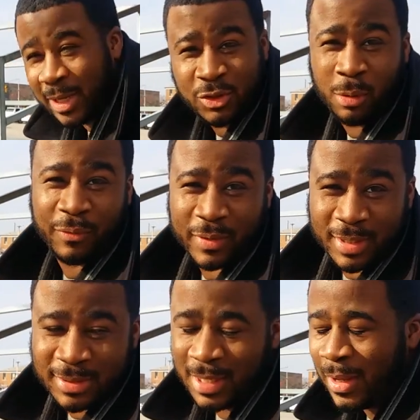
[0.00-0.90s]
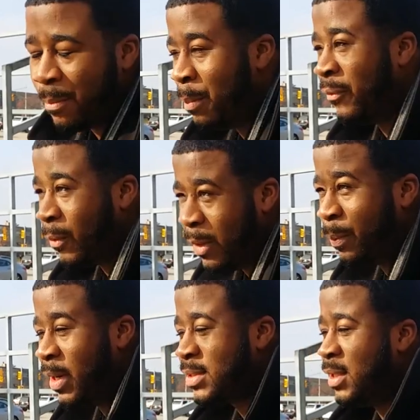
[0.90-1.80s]
get in trouble for this, but for me
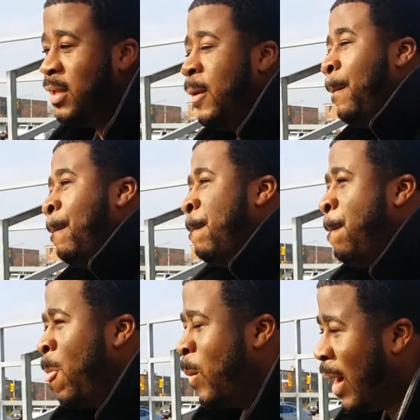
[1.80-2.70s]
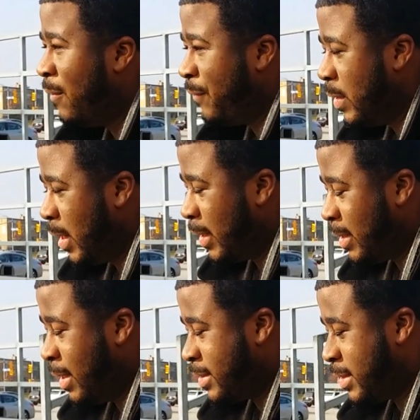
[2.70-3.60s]
personally, I feel like
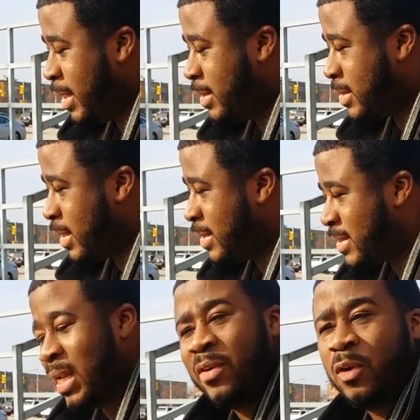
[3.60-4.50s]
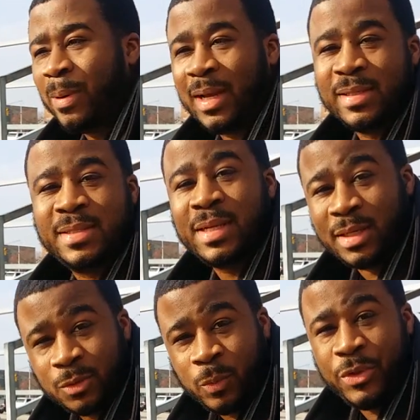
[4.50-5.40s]
it's slavery by
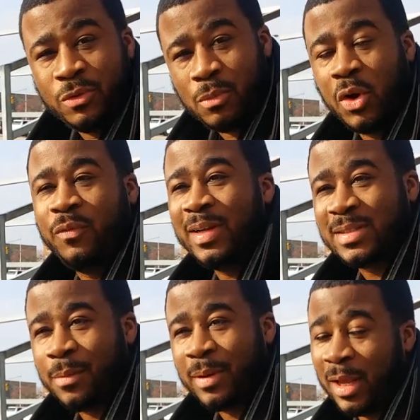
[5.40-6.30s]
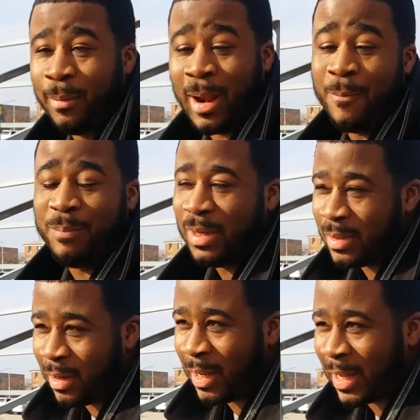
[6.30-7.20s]
consent. When you motivate somebody, and I've been
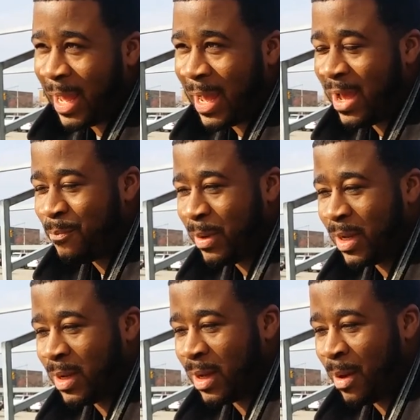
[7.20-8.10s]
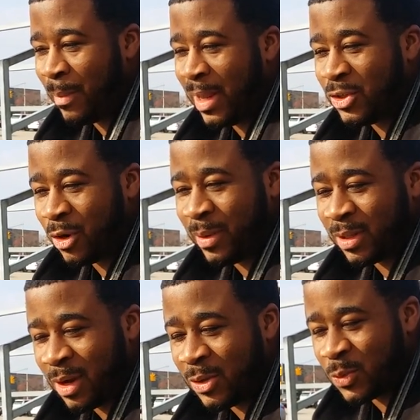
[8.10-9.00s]
there. Like I've been a manager at
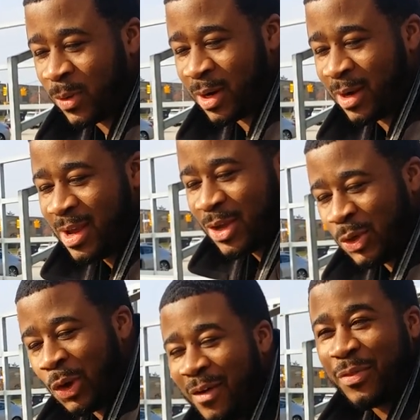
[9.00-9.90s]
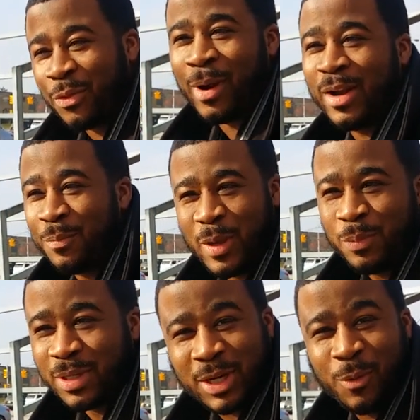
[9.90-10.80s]
McDonald's where I've threatened
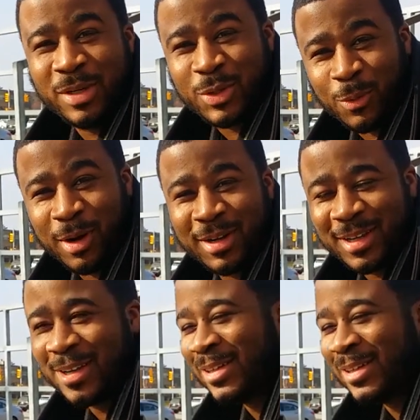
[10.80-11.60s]
people to come into work.